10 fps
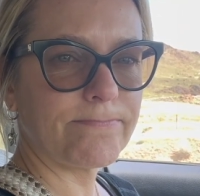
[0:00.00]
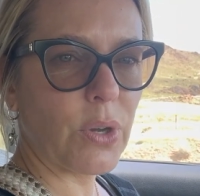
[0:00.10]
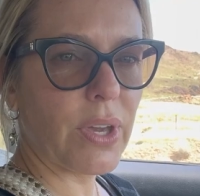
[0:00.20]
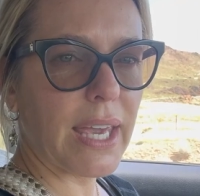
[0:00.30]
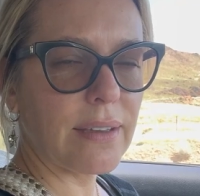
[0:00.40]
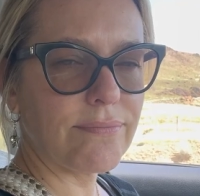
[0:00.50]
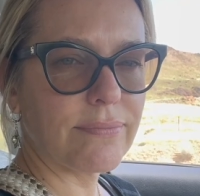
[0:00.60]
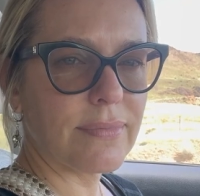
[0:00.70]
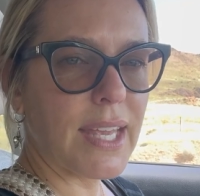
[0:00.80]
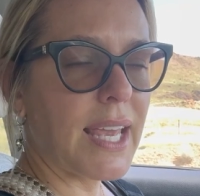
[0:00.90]
Okay.
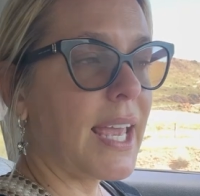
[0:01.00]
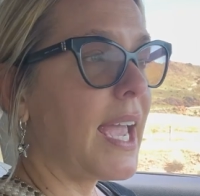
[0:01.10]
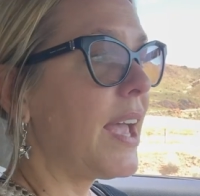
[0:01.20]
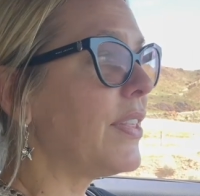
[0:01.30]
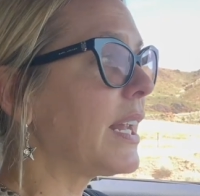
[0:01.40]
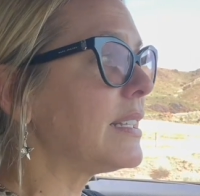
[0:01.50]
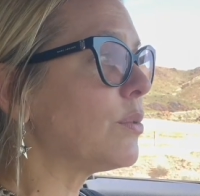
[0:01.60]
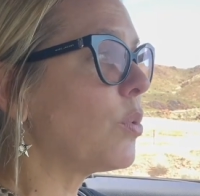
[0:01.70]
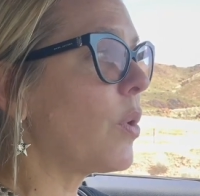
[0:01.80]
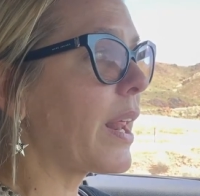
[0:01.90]
And then I
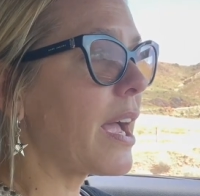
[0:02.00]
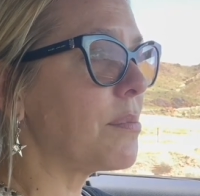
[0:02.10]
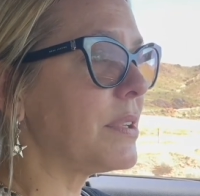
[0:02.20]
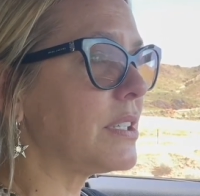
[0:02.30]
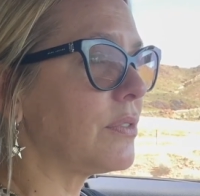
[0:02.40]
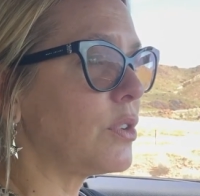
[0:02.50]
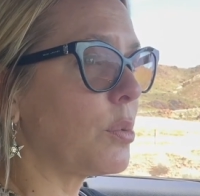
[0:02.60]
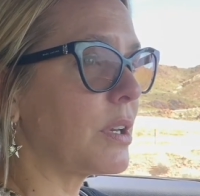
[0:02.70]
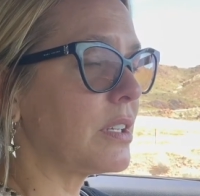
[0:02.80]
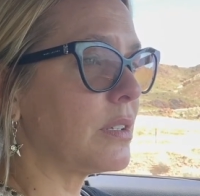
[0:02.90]
said, well, what happens if
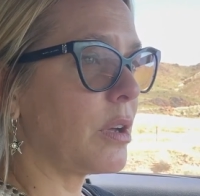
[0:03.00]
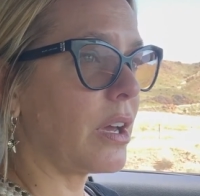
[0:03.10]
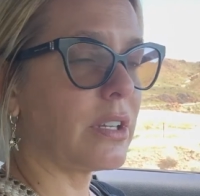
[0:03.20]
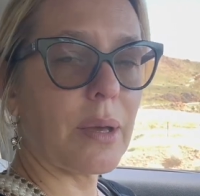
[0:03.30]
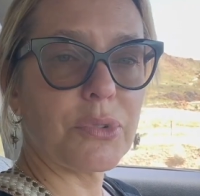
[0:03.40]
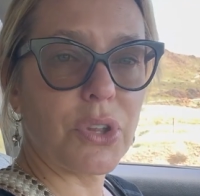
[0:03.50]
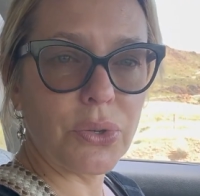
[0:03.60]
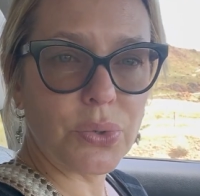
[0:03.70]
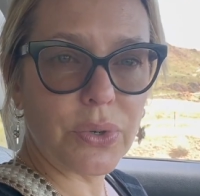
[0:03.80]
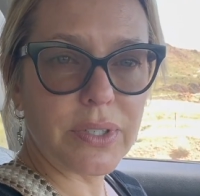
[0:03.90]
nobody adopts
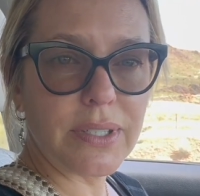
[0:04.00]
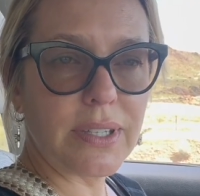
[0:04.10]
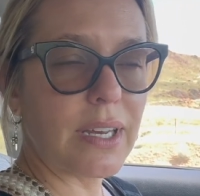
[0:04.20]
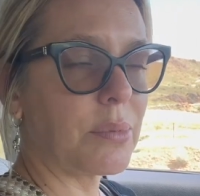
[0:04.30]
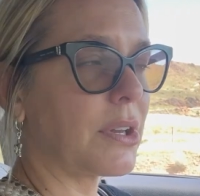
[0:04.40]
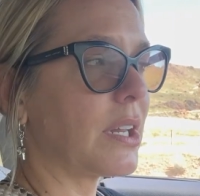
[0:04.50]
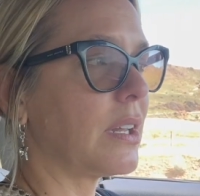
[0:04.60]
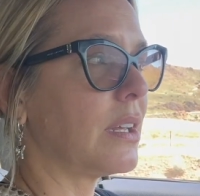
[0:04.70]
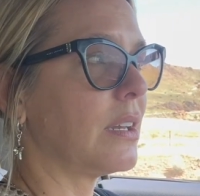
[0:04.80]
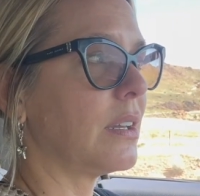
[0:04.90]
those horses that have been
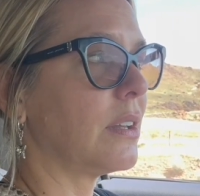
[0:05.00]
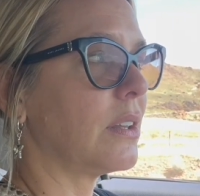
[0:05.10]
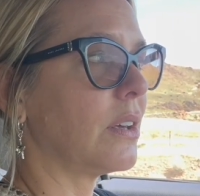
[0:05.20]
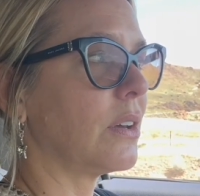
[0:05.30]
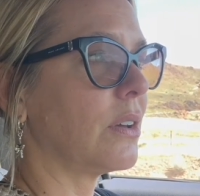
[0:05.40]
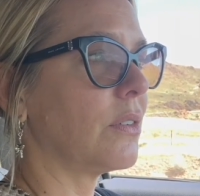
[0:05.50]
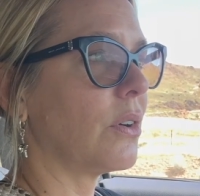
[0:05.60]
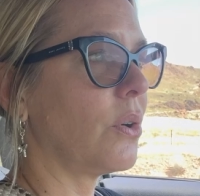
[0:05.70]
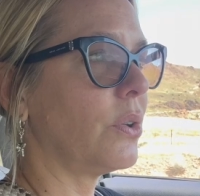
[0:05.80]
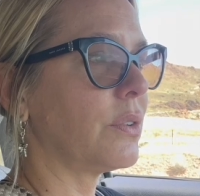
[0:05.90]
in the
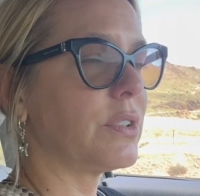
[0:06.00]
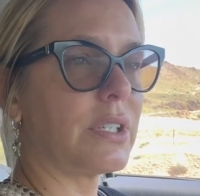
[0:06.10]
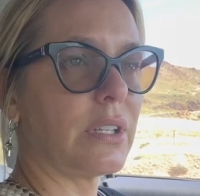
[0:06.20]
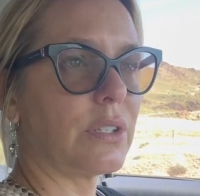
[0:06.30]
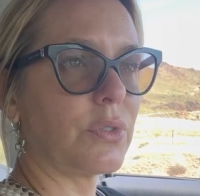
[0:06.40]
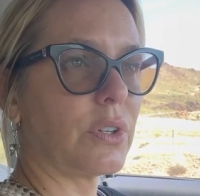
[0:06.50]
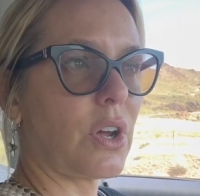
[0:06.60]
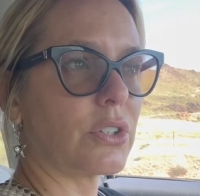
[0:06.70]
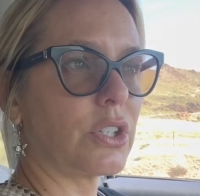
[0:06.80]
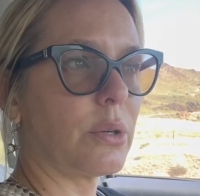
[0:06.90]
holding facilities for a
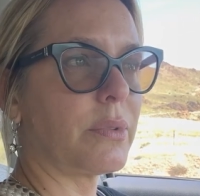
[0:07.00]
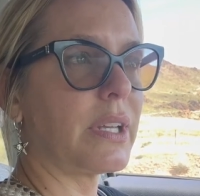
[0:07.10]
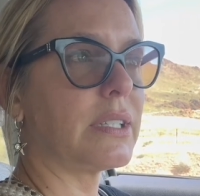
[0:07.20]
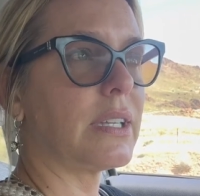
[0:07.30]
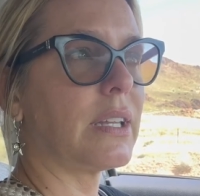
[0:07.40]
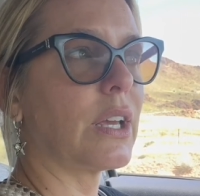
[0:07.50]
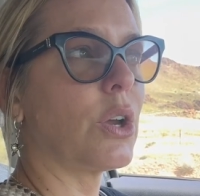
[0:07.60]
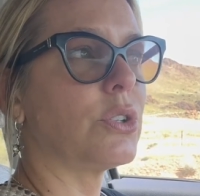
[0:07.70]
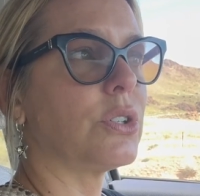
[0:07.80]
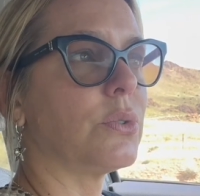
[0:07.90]
long term? And they said they
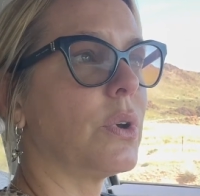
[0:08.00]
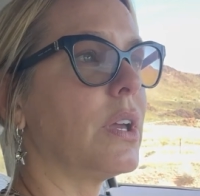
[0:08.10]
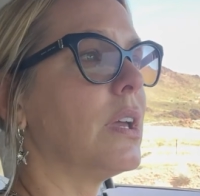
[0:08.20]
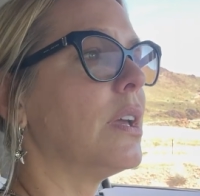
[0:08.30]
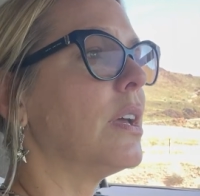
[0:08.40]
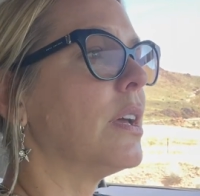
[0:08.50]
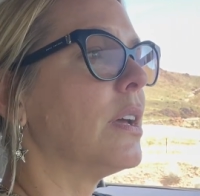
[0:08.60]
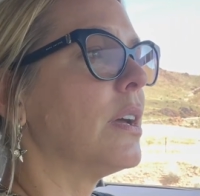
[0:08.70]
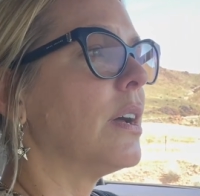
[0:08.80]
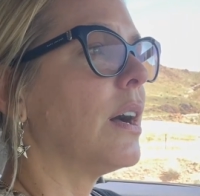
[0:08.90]
go to
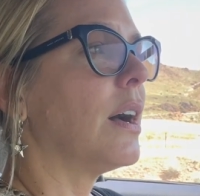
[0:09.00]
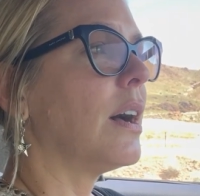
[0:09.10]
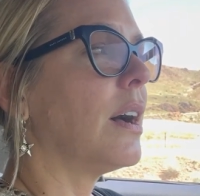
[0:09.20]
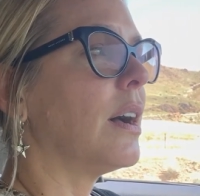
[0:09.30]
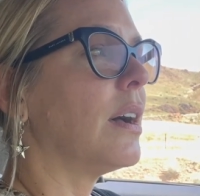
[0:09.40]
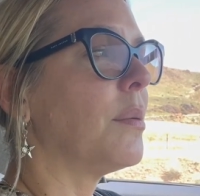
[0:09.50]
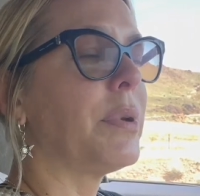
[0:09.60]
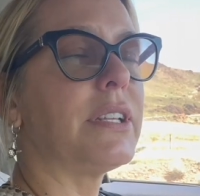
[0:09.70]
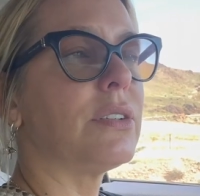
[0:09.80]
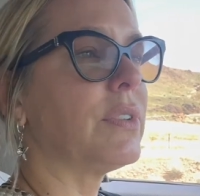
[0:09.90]
a
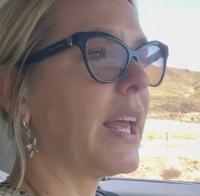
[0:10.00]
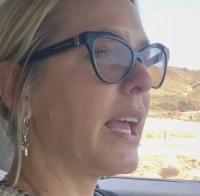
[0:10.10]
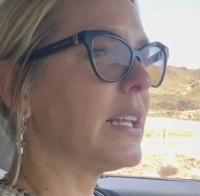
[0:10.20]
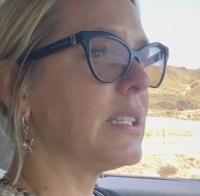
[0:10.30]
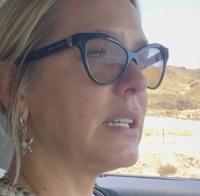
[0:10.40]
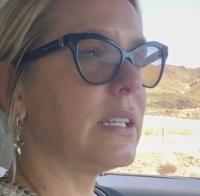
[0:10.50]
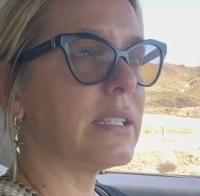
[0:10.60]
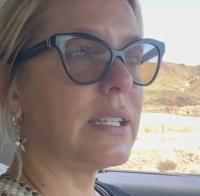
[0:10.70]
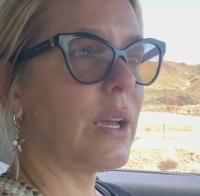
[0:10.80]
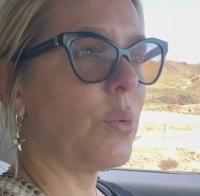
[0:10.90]
piece of land, he
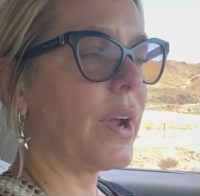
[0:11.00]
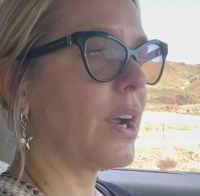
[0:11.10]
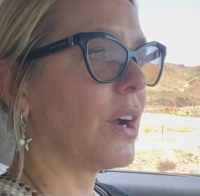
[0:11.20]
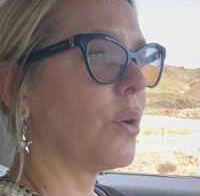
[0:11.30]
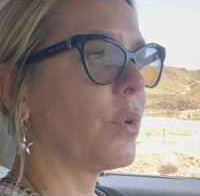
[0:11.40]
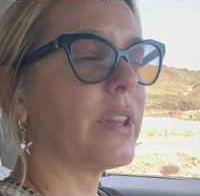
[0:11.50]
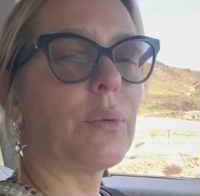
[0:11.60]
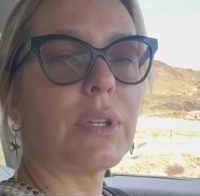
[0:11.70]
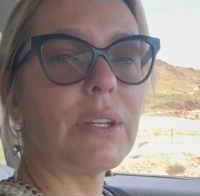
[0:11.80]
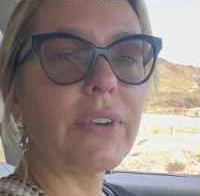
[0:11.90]
didn't say where they
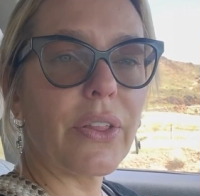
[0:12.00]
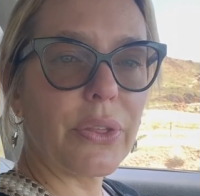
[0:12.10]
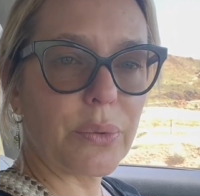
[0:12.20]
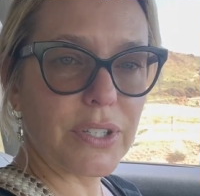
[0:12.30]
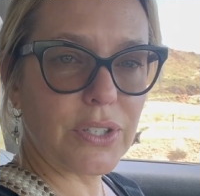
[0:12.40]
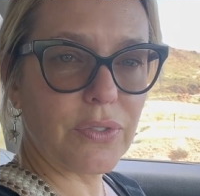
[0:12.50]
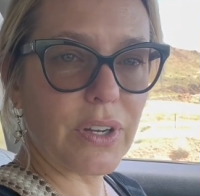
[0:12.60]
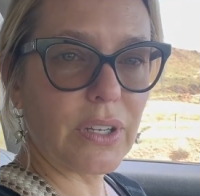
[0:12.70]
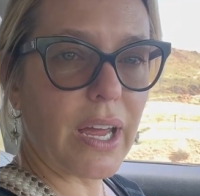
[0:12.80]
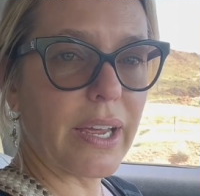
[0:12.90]
will live out the rest of
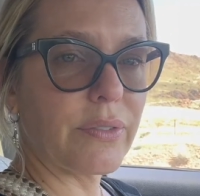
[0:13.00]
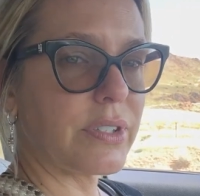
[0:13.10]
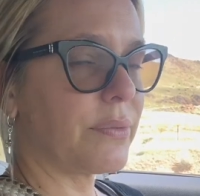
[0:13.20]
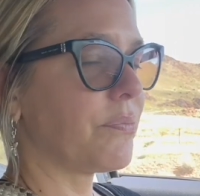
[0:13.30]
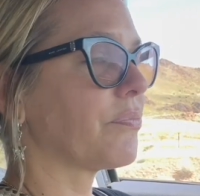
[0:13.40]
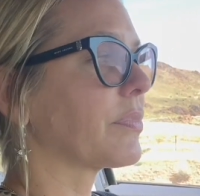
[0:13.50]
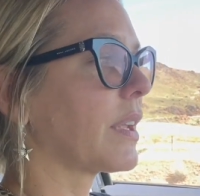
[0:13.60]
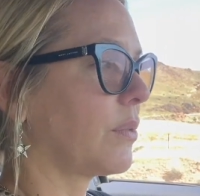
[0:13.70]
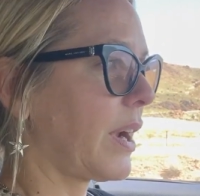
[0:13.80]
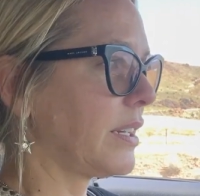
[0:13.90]
their lives.
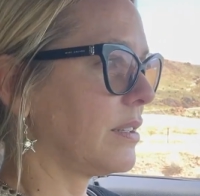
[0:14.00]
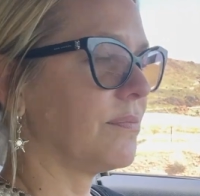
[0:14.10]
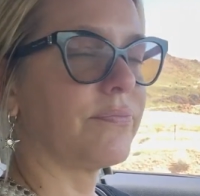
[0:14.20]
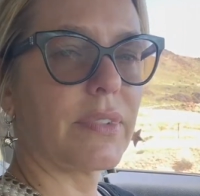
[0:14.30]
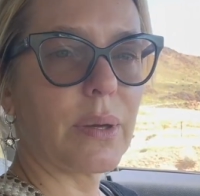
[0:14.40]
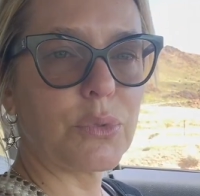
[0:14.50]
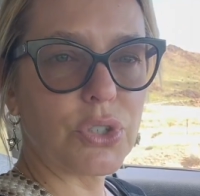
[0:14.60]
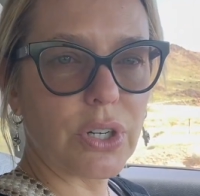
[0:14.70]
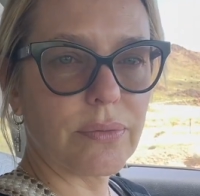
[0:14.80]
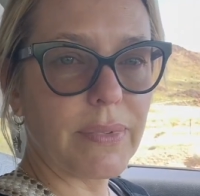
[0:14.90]
Right. I'm
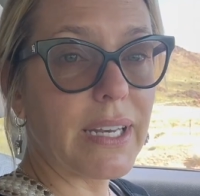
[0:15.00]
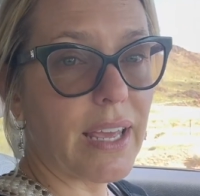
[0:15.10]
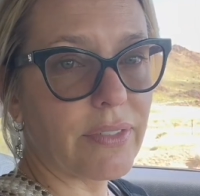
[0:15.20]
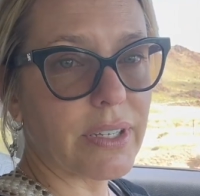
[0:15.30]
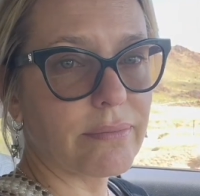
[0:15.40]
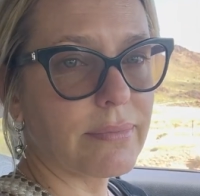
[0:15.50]
sure. In heaven.